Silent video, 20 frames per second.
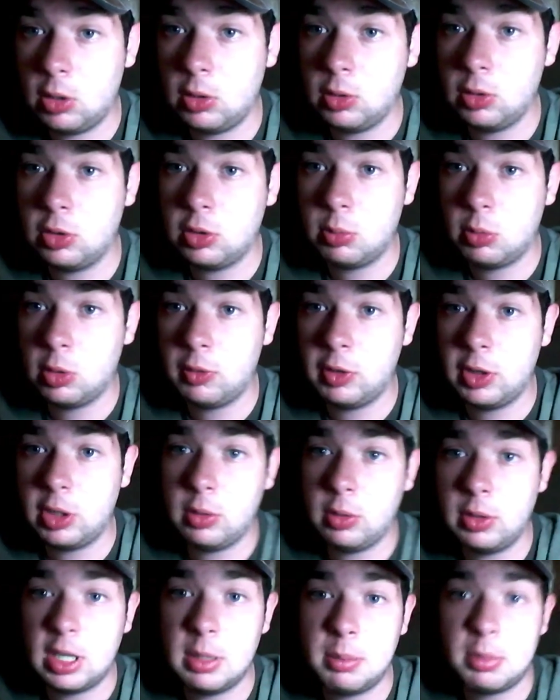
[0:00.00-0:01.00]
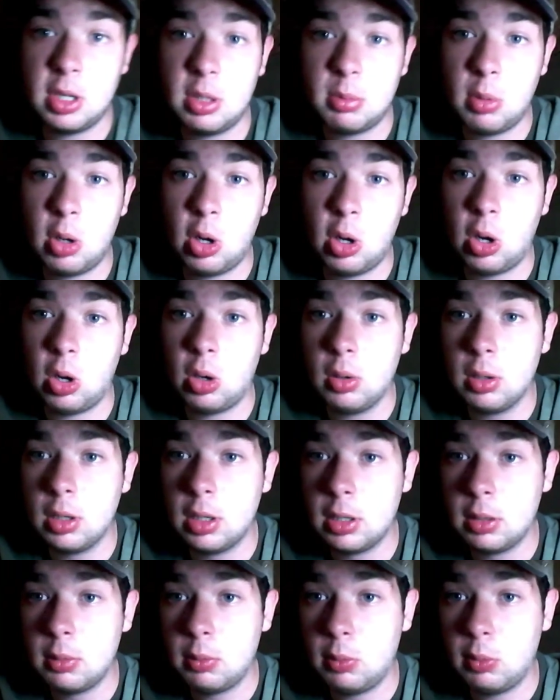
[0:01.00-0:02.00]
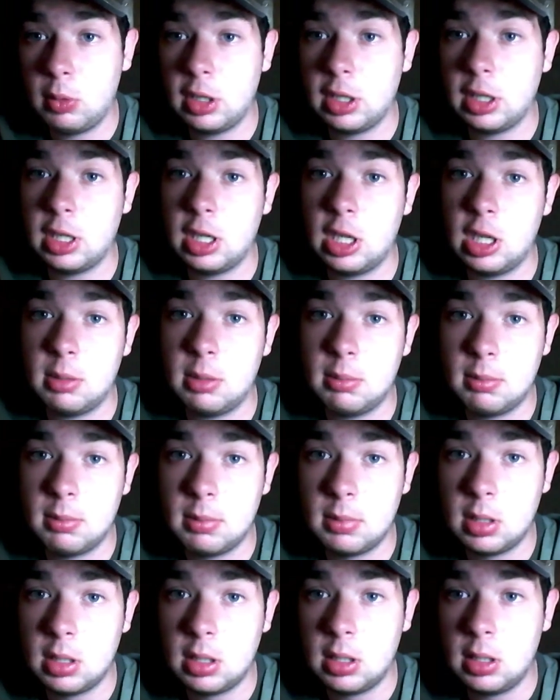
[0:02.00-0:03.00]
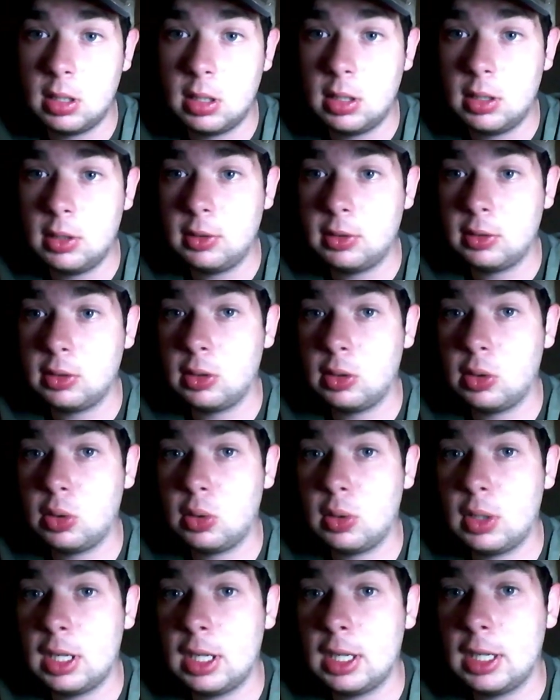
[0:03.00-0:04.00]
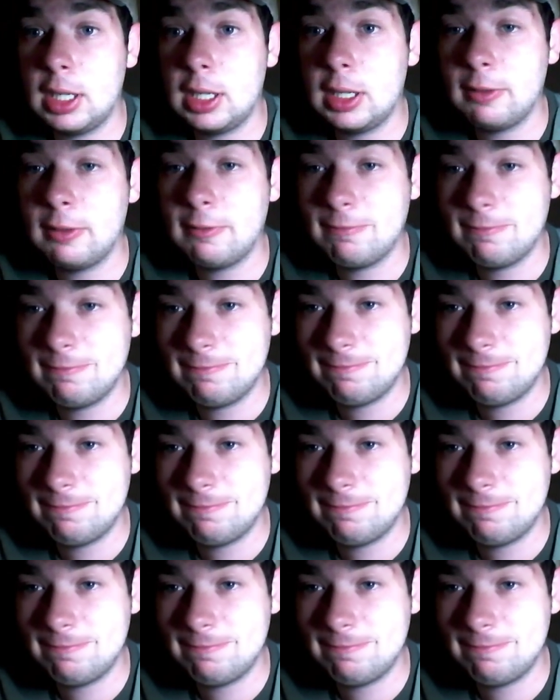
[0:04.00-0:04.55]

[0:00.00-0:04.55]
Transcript: do some more videotaping tomorrow when I get up. So,